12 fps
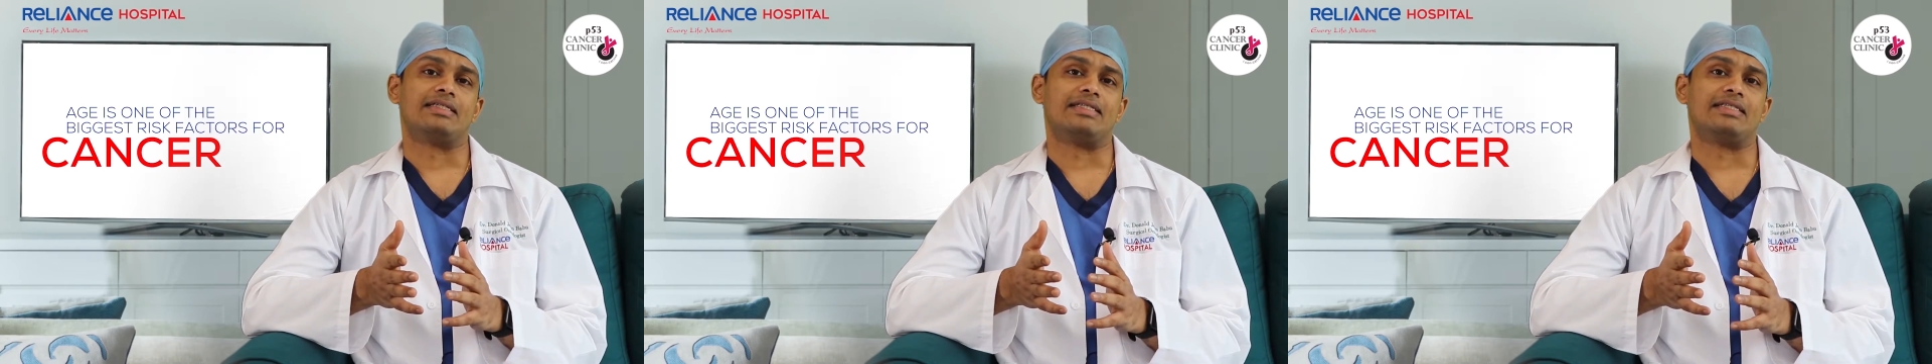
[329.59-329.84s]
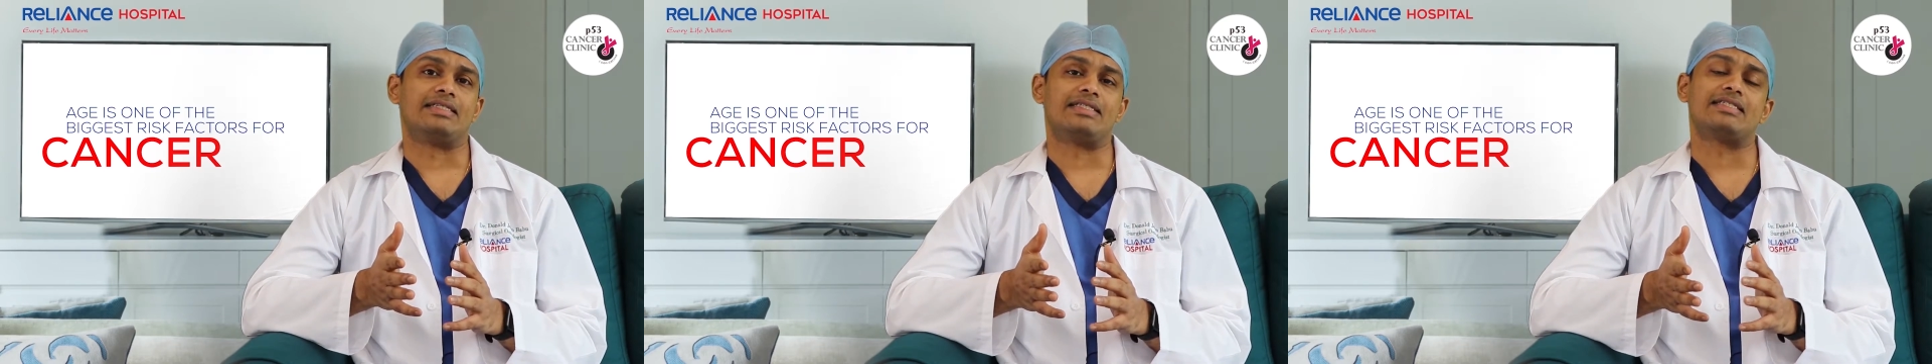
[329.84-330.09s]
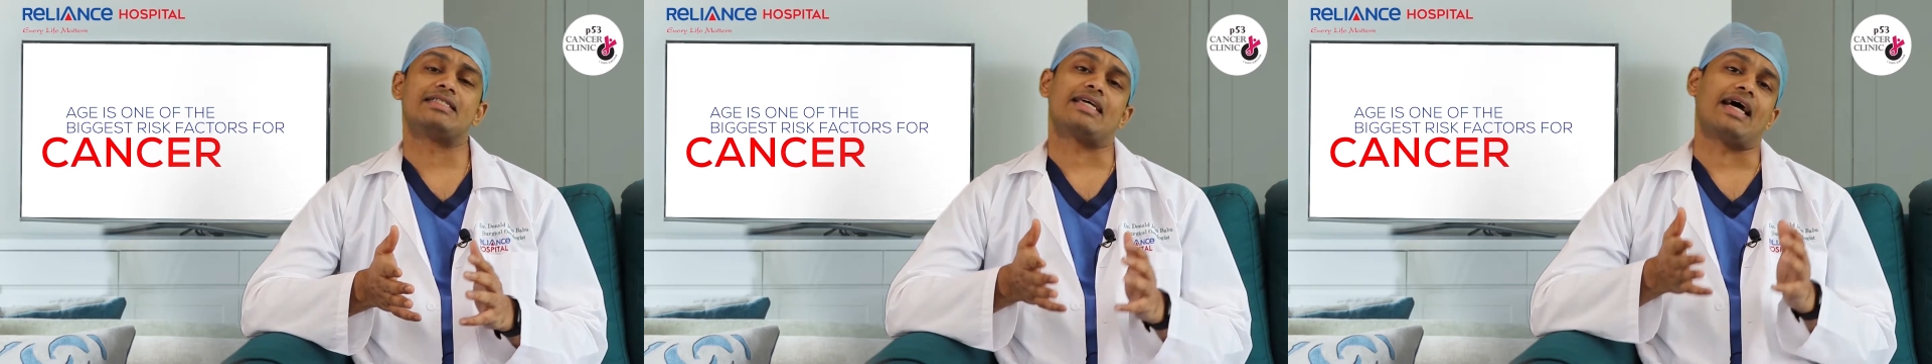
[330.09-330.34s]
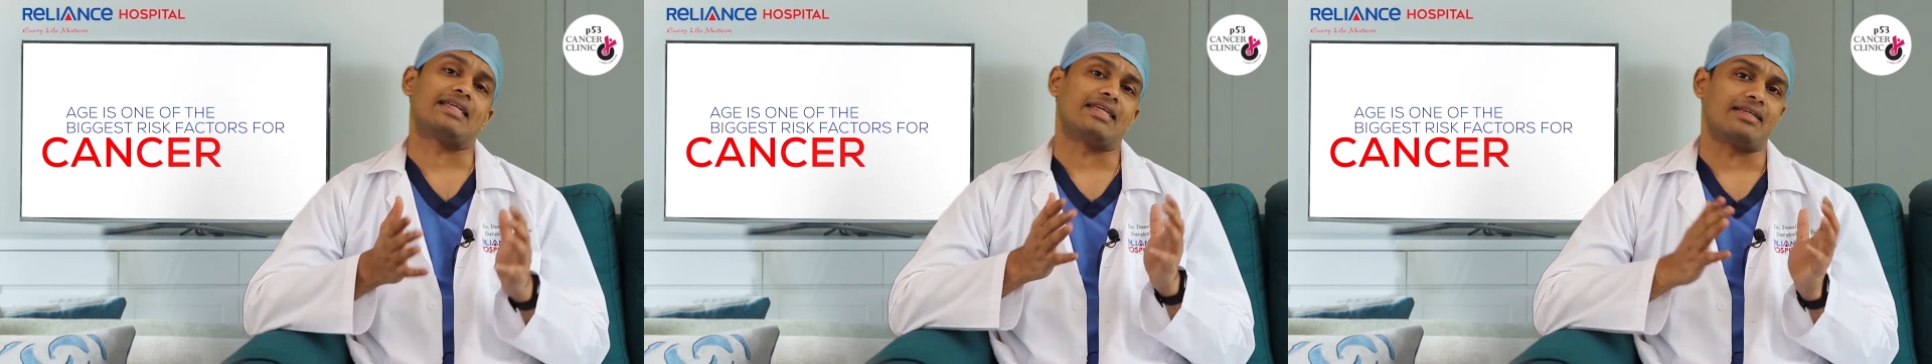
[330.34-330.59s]
diseases
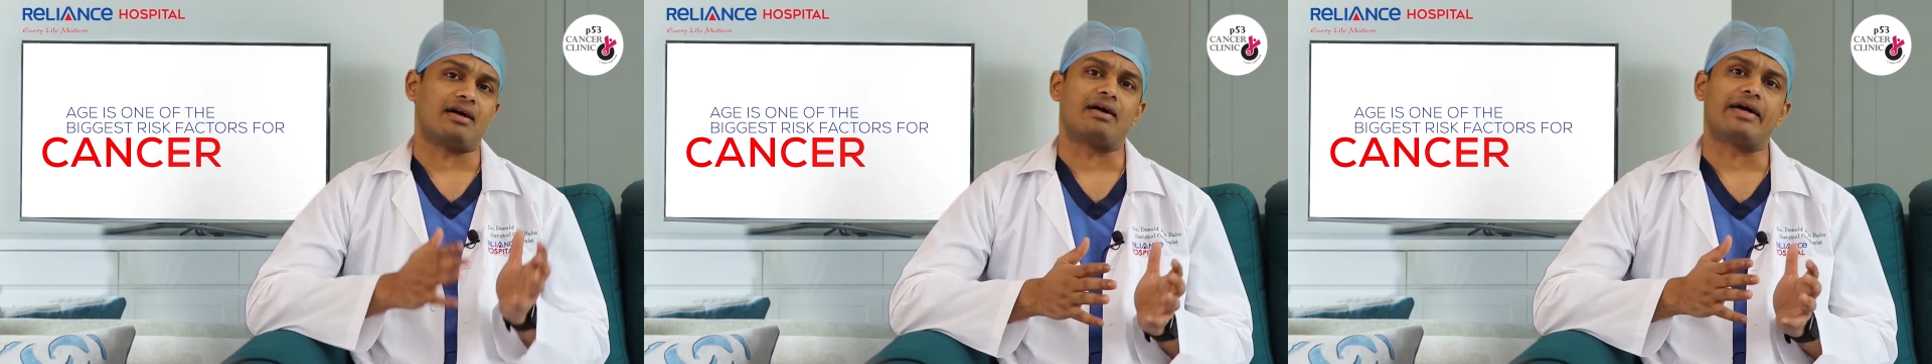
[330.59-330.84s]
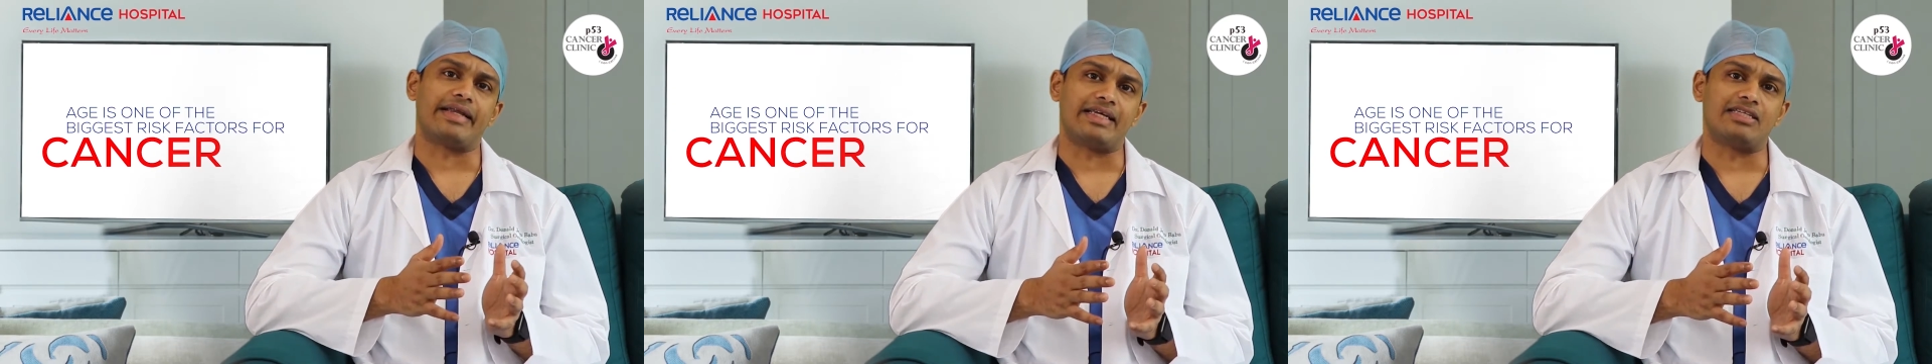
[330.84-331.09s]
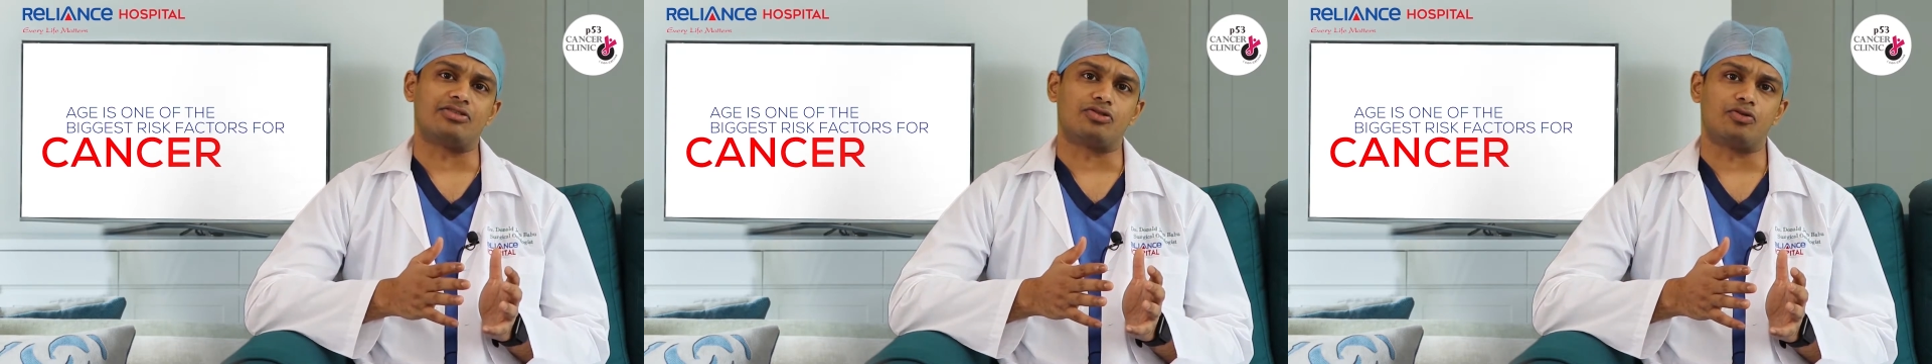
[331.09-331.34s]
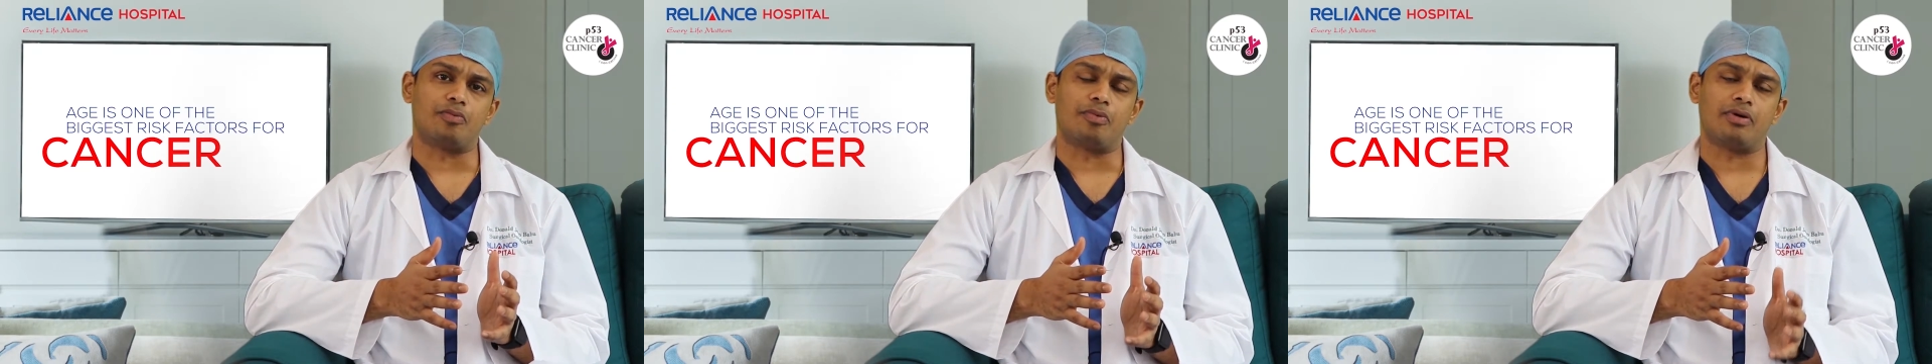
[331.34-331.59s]
at a younger age
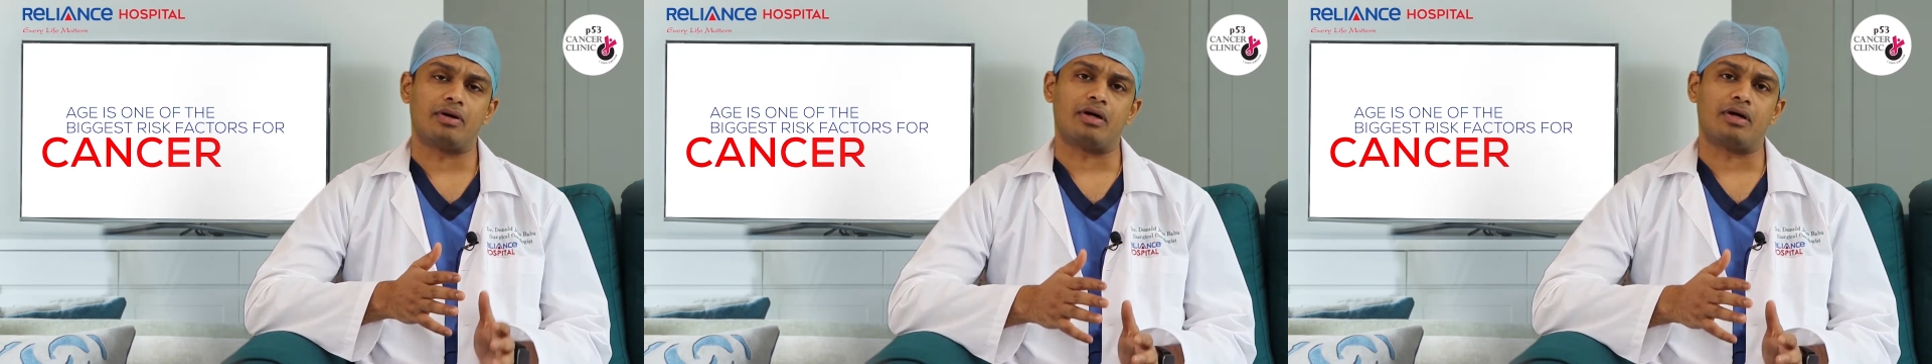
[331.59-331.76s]
group.